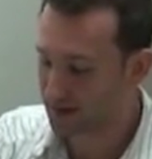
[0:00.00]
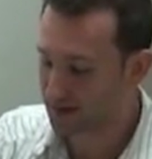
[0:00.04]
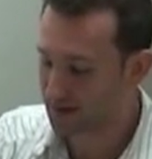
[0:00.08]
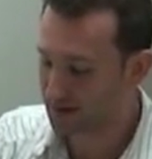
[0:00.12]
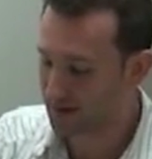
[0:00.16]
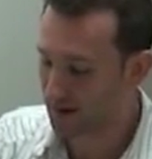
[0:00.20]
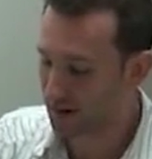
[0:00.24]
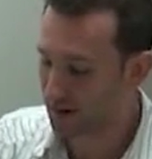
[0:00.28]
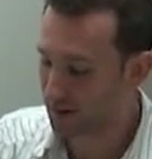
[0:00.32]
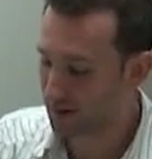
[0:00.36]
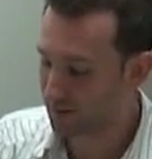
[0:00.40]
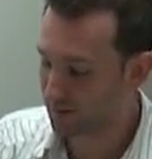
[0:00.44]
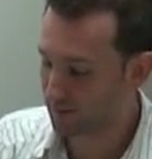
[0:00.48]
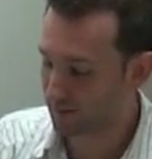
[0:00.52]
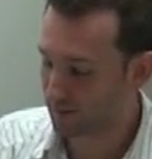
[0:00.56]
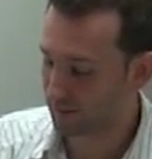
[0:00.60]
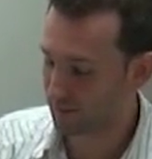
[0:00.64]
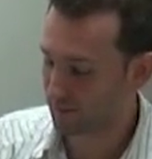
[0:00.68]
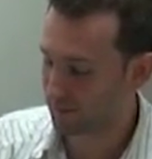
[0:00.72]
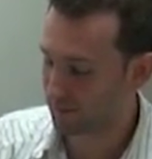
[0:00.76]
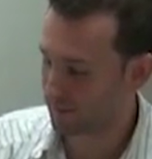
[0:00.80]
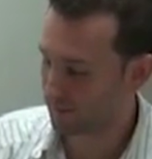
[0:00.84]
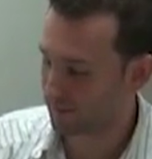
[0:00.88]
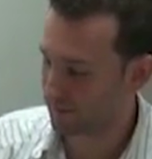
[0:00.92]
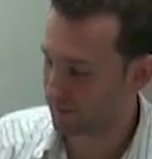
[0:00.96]
So
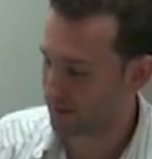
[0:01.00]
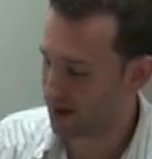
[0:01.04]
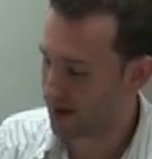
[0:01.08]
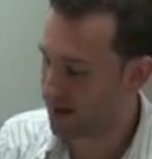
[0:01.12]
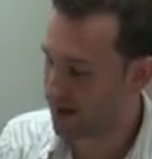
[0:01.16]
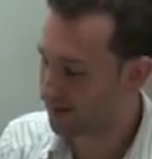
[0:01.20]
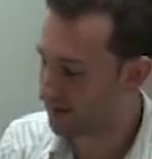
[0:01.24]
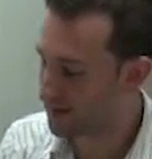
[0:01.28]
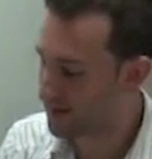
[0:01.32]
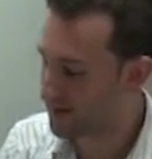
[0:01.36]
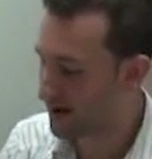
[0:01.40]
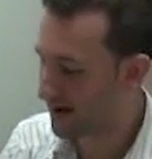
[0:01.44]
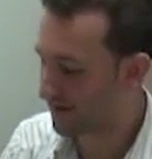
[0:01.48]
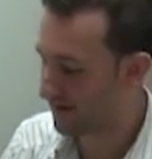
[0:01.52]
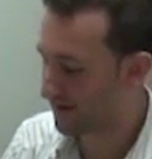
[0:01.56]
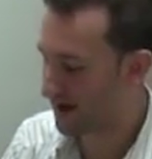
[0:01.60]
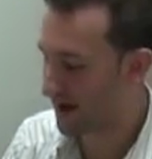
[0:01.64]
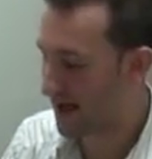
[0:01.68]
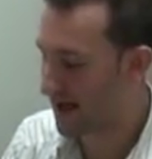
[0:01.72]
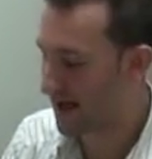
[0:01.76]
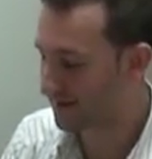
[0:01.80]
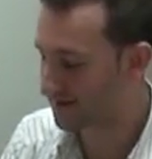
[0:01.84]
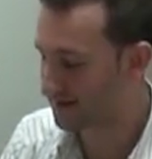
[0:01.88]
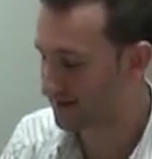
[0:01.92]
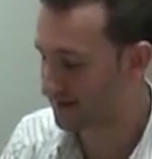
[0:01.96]
if you have
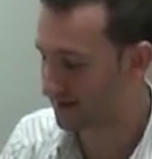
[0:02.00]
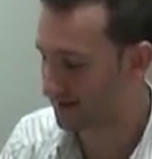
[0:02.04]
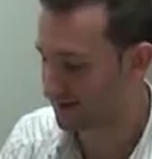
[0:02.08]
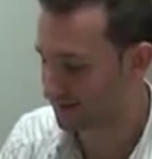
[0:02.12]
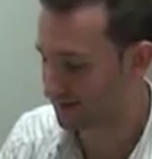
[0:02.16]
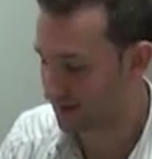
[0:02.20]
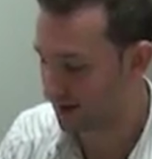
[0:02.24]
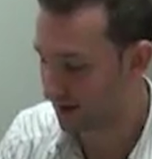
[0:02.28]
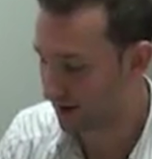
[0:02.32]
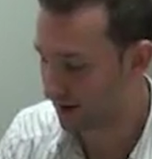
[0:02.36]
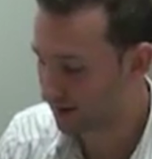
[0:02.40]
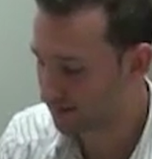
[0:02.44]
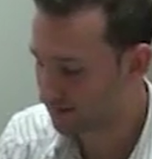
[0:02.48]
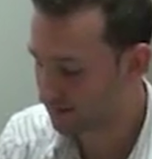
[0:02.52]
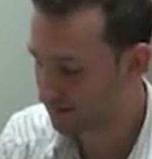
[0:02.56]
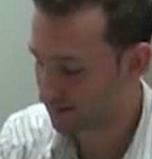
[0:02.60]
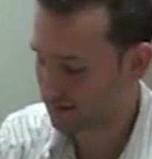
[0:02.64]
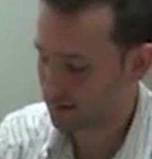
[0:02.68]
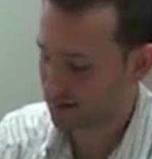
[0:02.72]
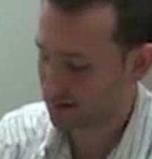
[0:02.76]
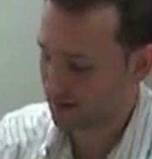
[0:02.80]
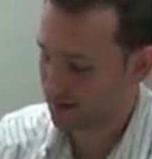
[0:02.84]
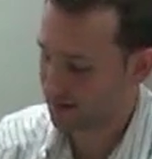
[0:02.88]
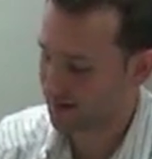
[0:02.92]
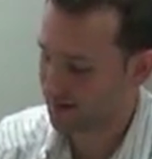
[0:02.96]
an accident though,
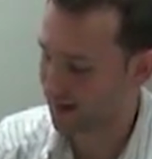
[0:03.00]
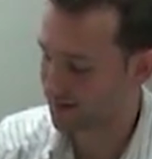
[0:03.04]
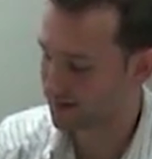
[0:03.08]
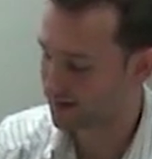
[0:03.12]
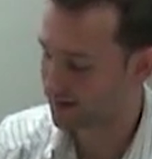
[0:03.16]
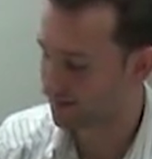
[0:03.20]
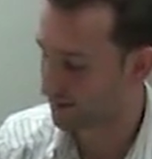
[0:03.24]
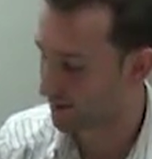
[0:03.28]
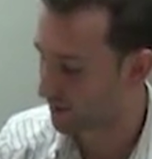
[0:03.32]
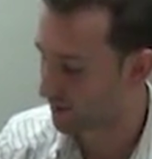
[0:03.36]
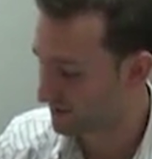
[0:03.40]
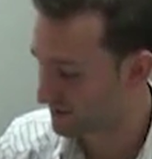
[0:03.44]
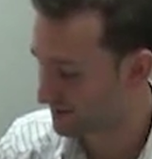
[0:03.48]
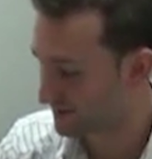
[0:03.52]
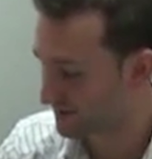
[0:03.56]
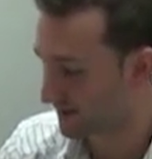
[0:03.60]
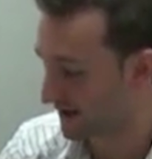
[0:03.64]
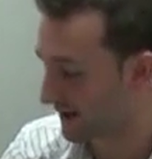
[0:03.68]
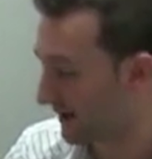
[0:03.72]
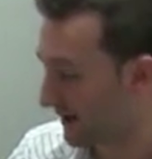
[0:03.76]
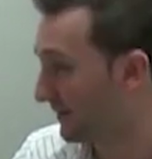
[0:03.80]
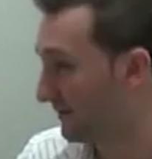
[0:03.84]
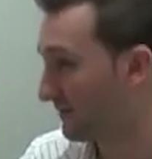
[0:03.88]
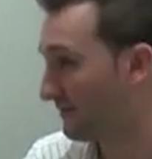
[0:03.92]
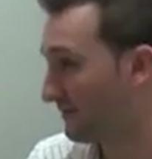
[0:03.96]
that's a more
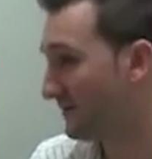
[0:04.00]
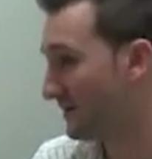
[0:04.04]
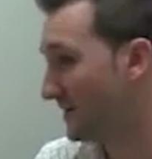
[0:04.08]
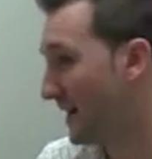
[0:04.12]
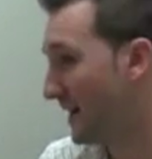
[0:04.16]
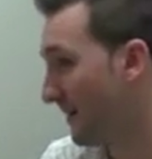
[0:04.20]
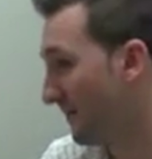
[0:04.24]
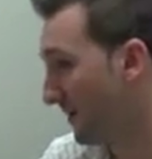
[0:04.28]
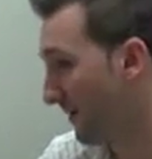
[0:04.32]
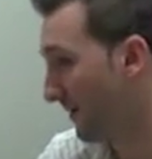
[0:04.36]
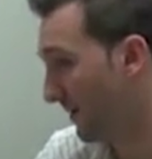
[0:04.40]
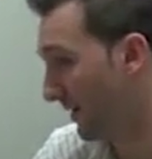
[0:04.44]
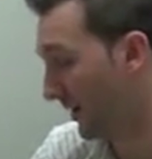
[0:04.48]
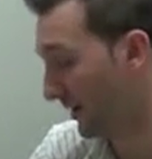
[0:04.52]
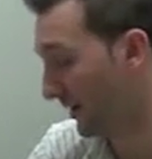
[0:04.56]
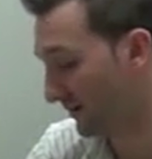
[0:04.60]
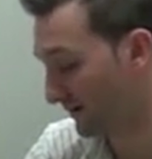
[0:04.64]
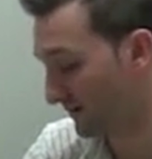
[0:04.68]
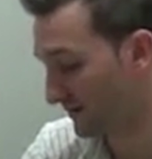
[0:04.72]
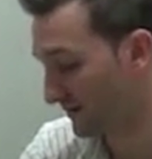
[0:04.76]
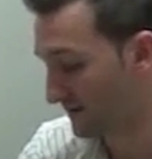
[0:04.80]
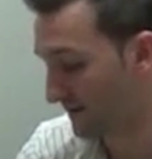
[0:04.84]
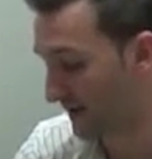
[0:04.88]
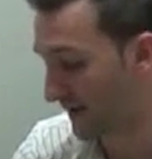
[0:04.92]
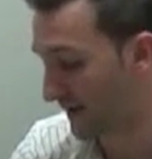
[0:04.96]
sudden type of thing.
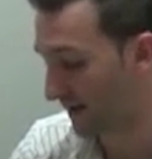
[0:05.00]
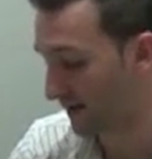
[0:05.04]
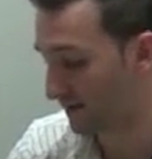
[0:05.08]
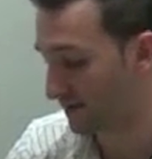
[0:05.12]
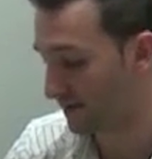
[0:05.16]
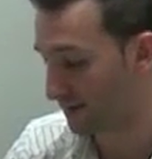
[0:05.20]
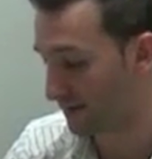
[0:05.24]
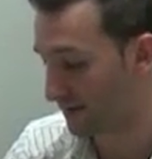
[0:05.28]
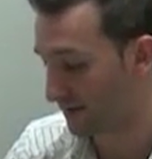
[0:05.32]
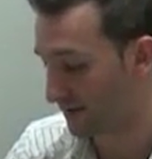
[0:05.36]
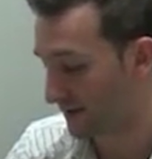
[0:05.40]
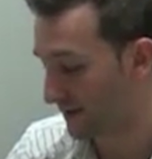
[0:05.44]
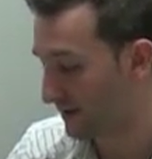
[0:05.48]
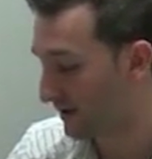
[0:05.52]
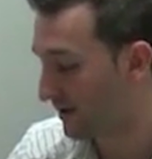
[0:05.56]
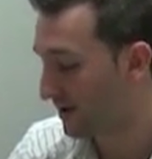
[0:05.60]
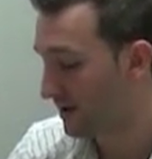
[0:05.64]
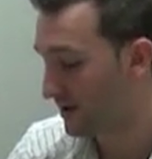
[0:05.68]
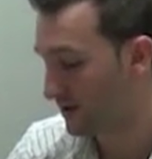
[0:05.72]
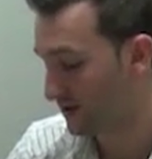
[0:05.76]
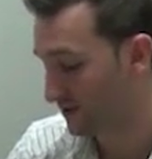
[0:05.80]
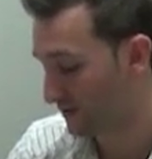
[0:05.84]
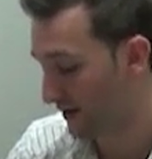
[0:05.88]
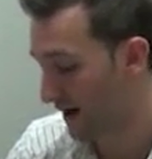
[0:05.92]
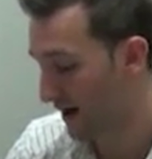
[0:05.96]
So that could be
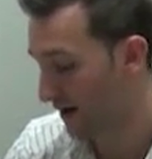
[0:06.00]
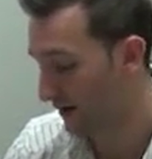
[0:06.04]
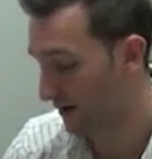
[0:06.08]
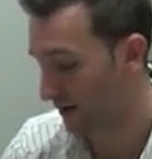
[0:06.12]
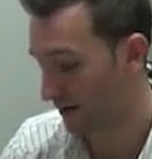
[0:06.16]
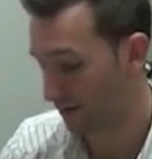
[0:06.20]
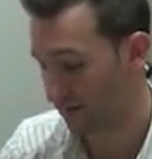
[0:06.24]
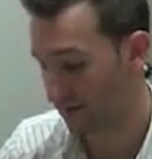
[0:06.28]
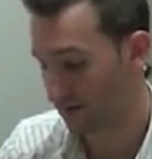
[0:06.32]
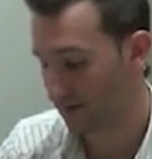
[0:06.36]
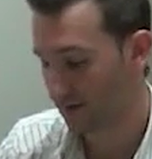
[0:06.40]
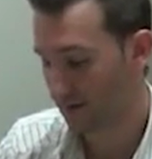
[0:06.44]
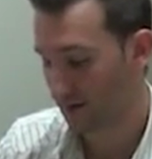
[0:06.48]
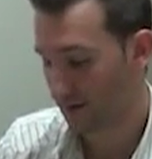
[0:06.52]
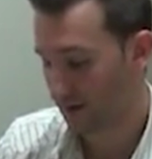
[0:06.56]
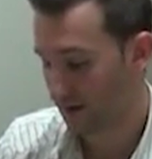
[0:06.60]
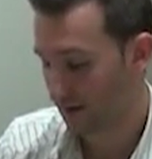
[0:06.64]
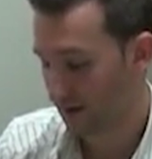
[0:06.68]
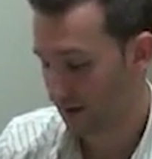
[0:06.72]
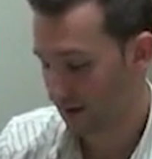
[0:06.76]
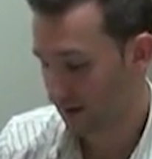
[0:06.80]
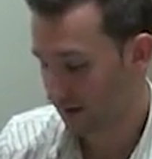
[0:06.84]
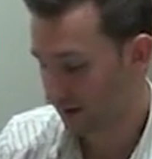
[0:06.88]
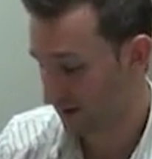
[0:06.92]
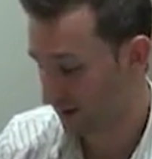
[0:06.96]
drowning,
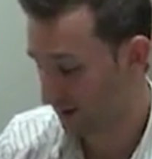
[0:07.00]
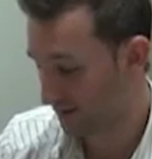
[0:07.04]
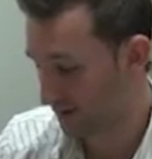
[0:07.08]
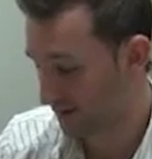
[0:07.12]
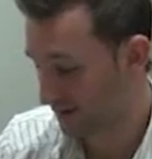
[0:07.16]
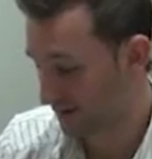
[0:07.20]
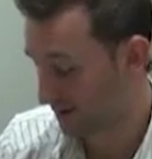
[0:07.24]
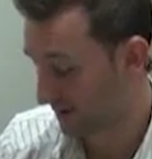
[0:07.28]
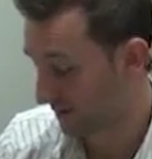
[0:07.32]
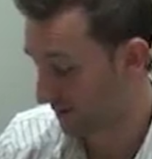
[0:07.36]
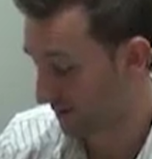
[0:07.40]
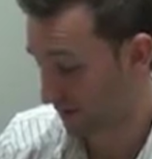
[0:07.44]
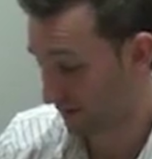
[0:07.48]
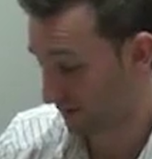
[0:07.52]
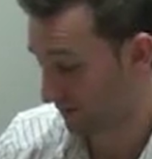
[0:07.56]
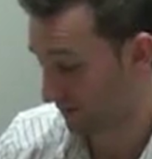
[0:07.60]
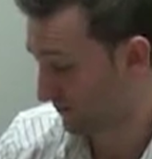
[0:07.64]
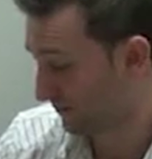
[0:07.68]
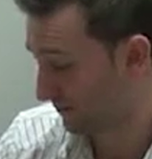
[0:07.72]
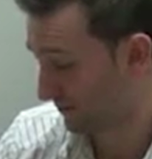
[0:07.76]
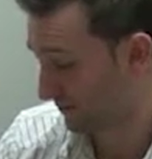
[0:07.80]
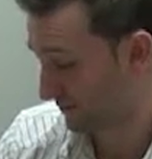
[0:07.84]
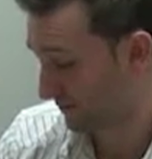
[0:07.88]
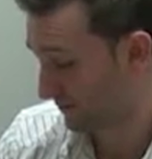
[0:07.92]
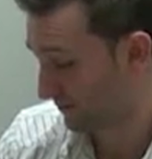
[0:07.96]
could be
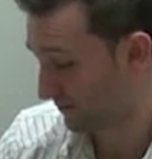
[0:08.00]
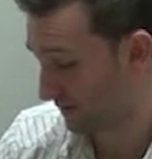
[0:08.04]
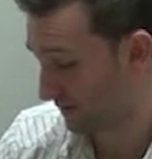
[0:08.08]
someone,